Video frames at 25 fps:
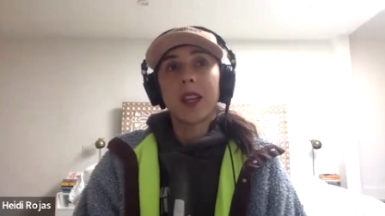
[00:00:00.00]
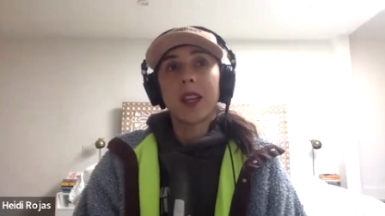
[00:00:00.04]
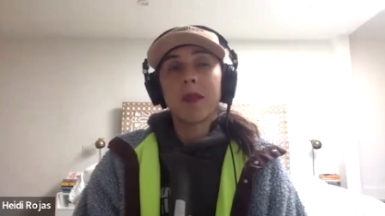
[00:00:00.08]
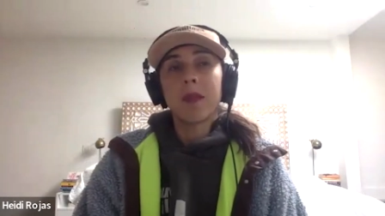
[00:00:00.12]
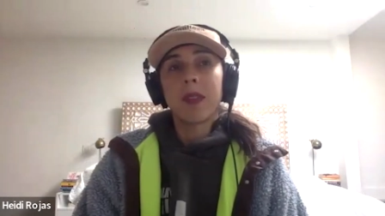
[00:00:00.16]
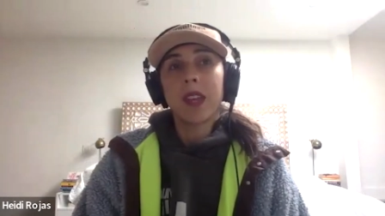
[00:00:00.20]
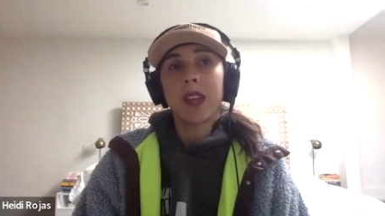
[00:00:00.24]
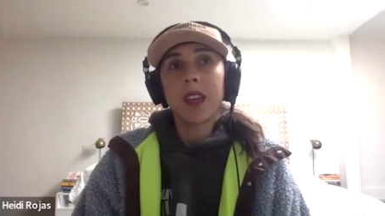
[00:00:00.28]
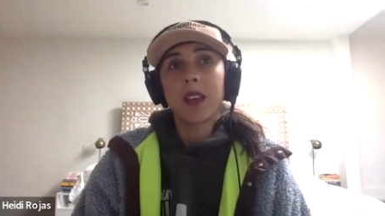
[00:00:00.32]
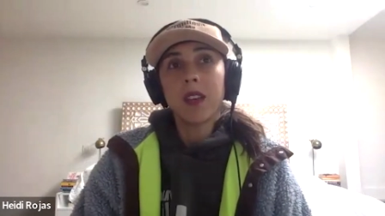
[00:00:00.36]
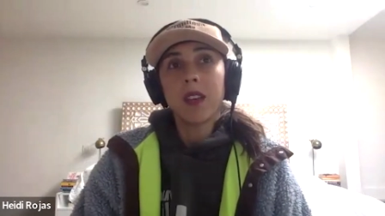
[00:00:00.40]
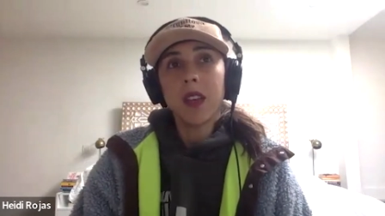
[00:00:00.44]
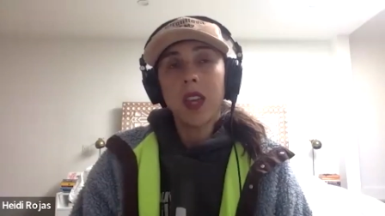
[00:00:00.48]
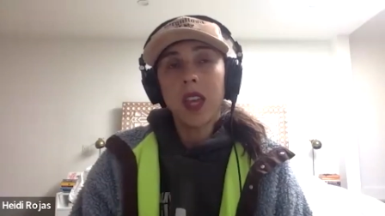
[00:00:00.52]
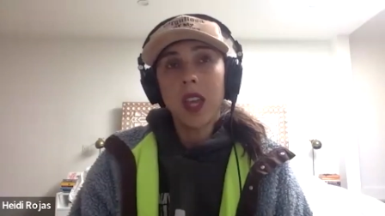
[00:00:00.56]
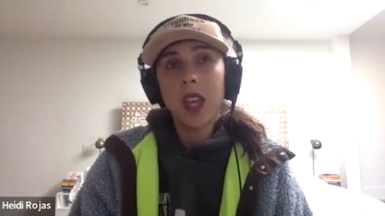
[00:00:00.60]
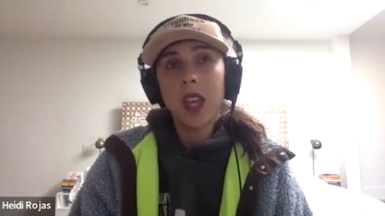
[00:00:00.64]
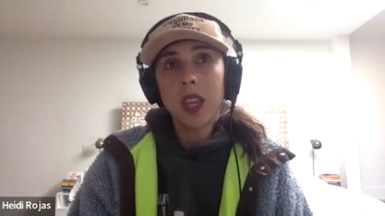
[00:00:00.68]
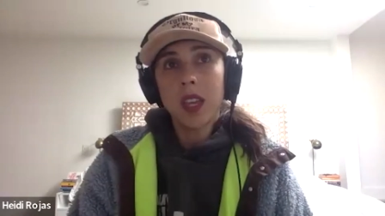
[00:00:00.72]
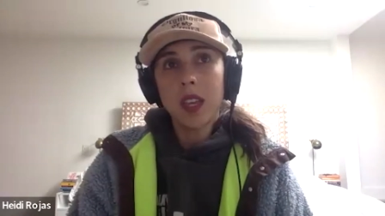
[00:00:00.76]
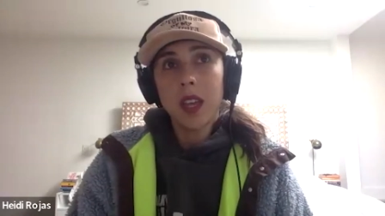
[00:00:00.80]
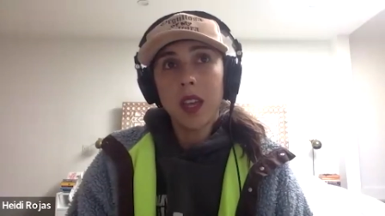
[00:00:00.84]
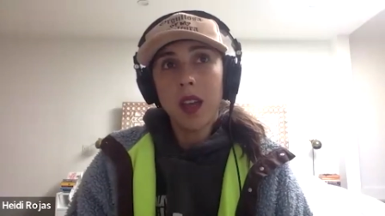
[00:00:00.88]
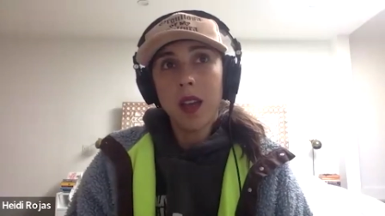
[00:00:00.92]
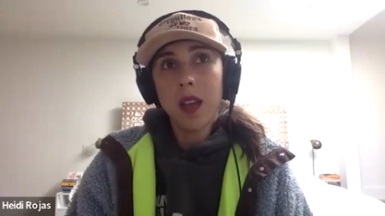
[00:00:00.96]
I'm
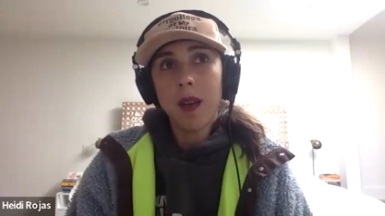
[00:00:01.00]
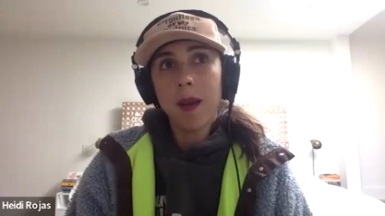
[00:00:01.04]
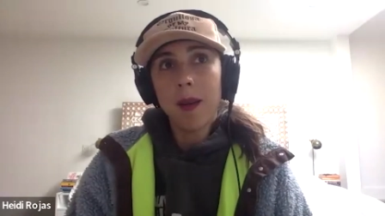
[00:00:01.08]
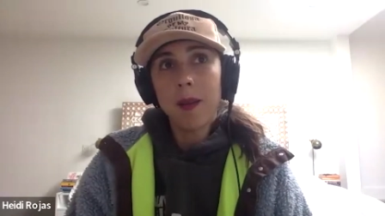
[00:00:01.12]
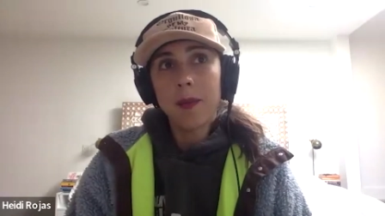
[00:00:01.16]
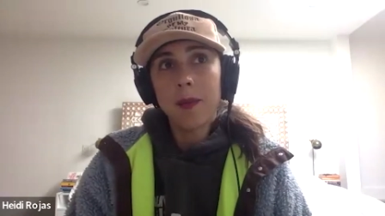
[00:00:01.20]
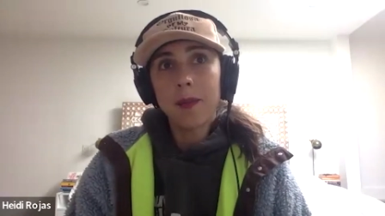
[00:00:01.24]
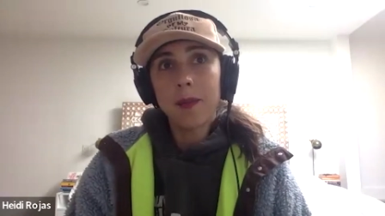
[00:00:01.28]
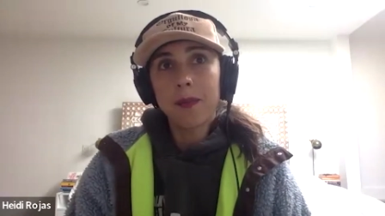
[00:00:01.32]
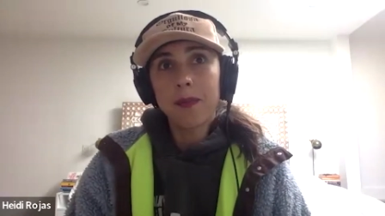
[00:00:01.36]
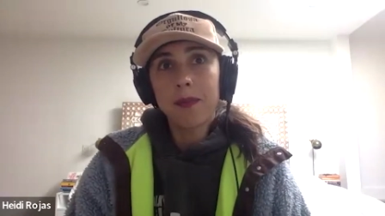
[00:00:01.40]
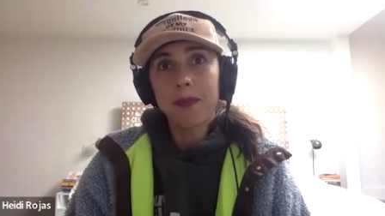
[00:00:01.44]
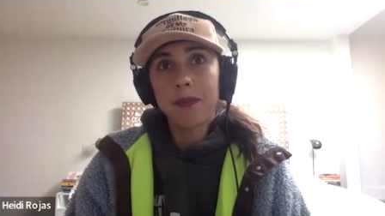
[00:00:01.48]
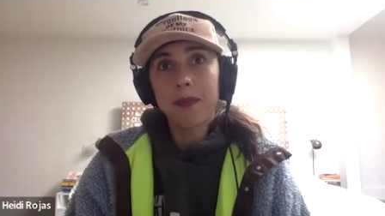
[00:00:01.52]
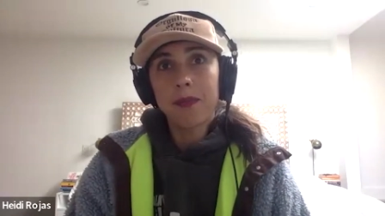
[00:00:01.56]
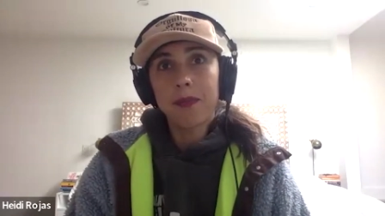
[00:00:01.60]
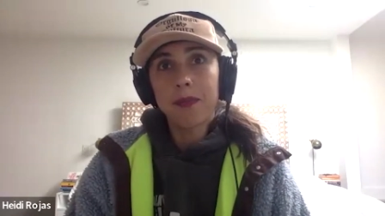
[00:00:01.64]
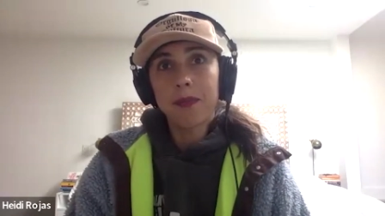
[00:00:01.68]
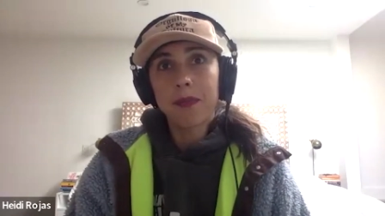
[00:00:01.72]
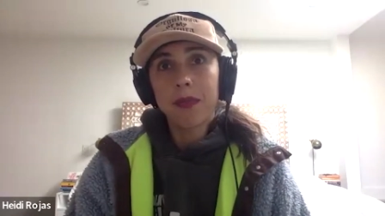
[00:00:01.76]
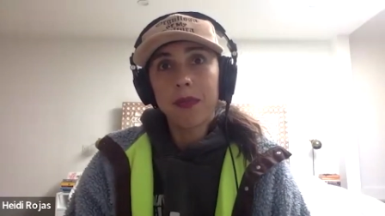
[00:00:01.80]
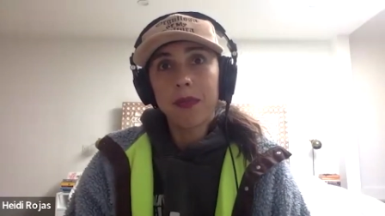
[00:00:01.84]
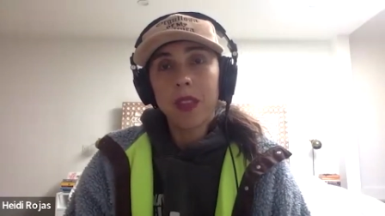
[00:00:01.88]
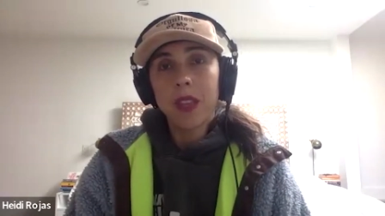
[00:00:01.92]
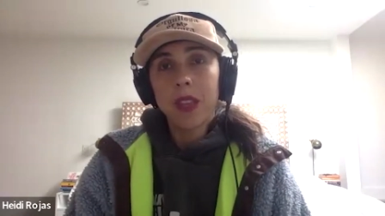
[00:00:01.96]
okay,
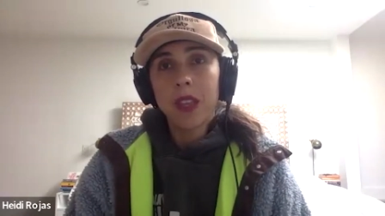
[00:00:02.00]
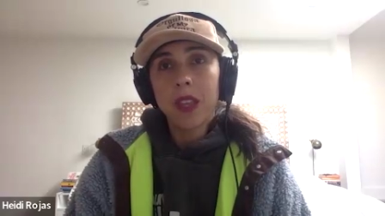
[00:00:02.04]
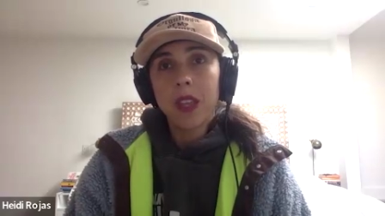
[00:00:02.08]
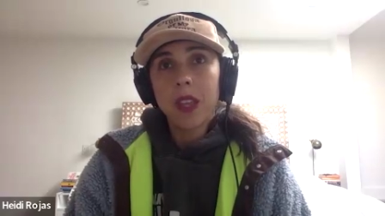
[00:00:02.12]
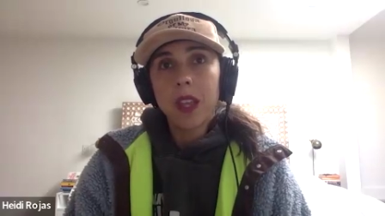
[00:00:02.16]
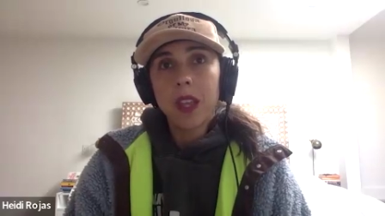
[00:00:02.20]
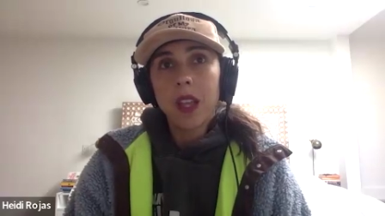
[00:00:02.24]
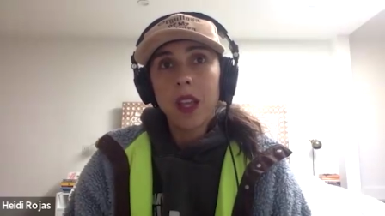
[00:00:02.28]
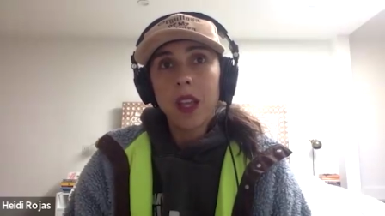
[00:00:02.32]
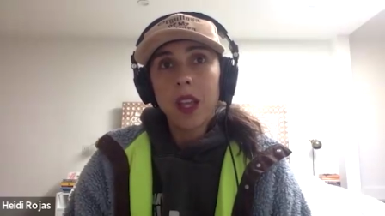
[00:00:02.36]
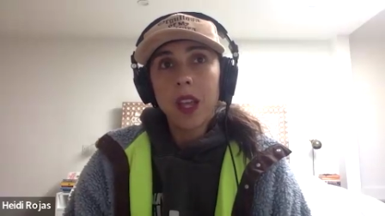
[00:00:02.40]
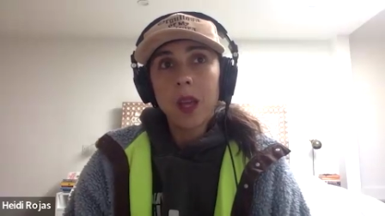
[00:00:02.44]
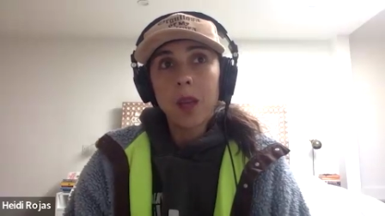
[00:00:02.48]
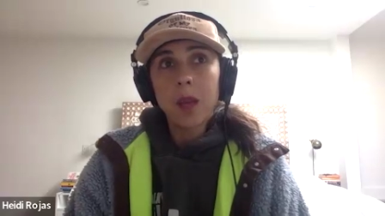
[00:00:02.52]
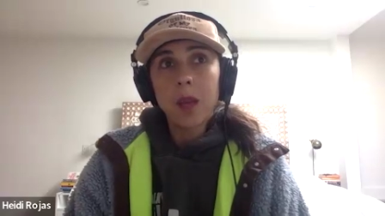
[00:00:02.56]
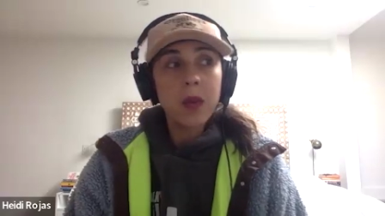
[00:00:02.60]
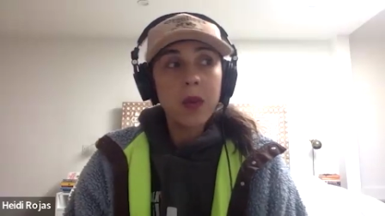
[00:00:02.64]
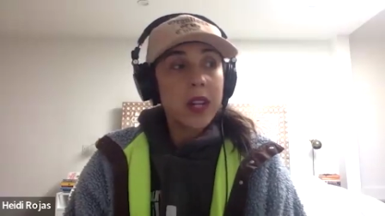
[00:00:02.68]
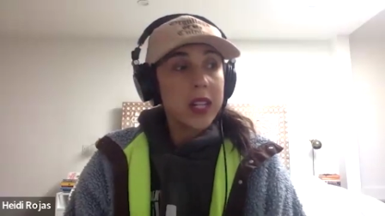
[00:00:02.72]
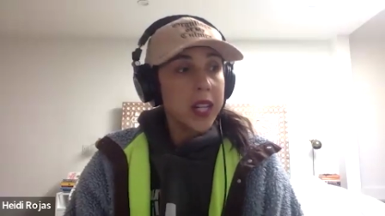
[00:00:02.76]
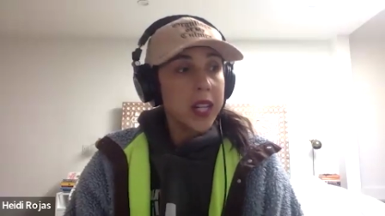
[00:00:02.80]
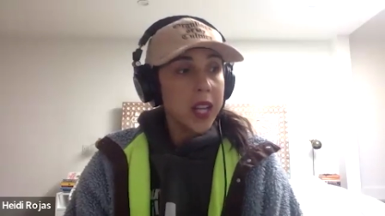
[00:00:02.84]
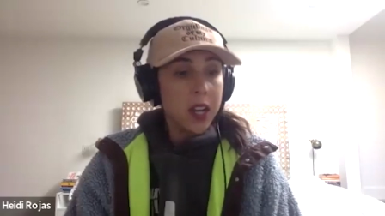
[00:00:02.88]
right